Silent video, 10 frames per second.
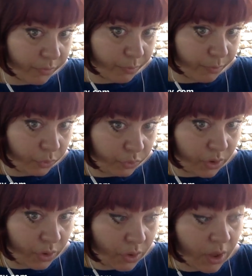
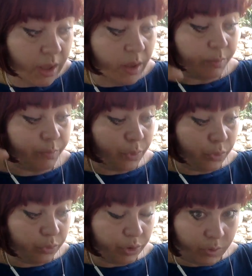Pluto.
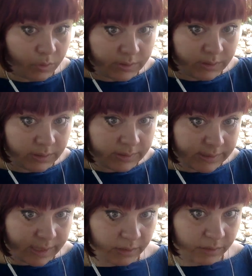Pluto is in the
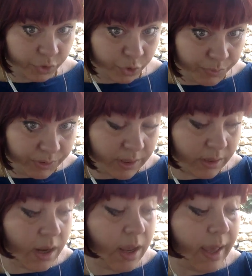sign of
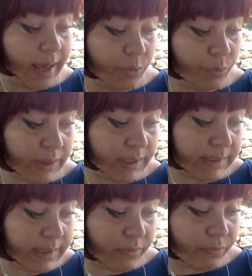Jupiter, and with
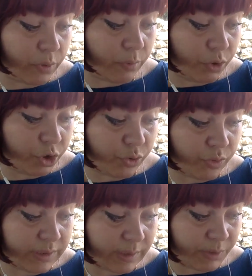this they form
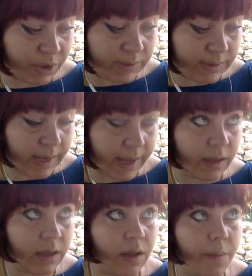mutual reception. It's
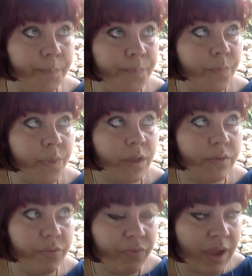like a
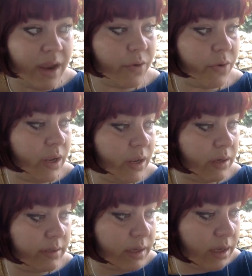
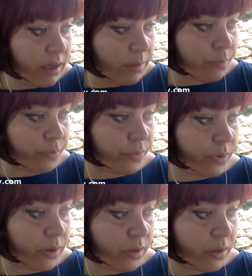very deep
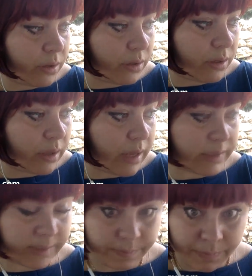
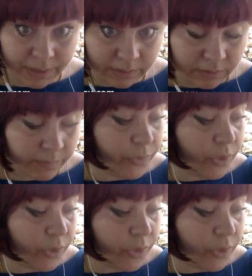aspect.